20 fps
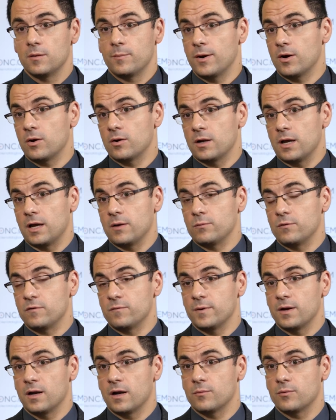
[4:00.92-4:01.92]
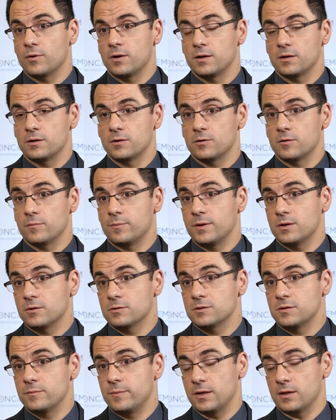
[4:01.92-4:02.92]
paradigm we've been operating under
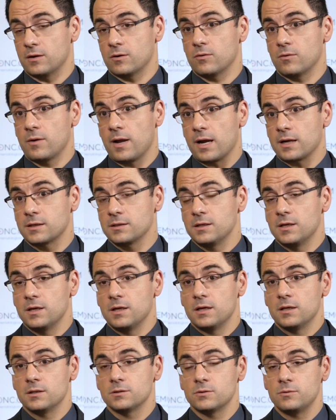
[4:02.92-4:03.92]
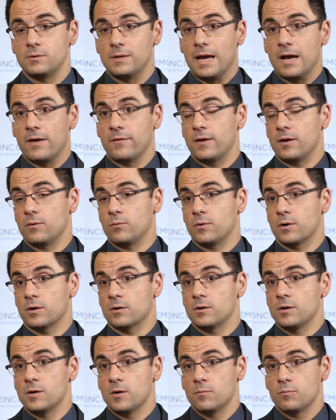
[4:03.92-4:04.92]
appears to be incorrect. And so now that
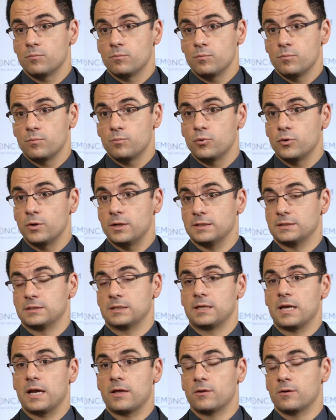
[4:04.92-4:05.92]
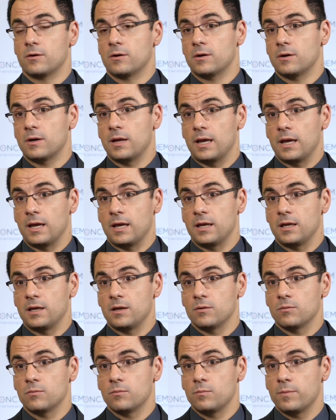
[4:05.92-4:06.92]
we're putting together
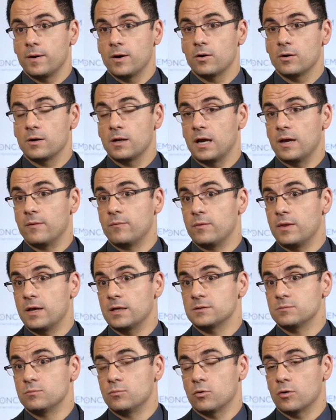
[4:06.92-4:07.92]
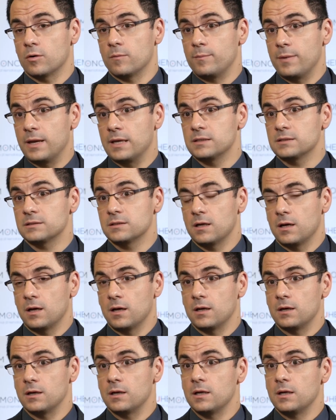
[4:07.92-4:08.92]
a paradigm that's more based
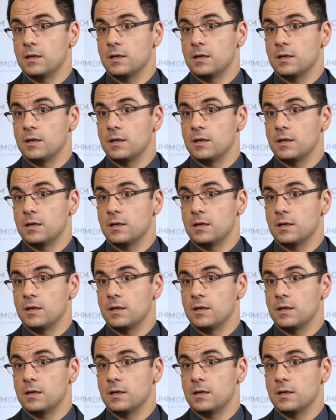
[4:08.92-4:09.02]
on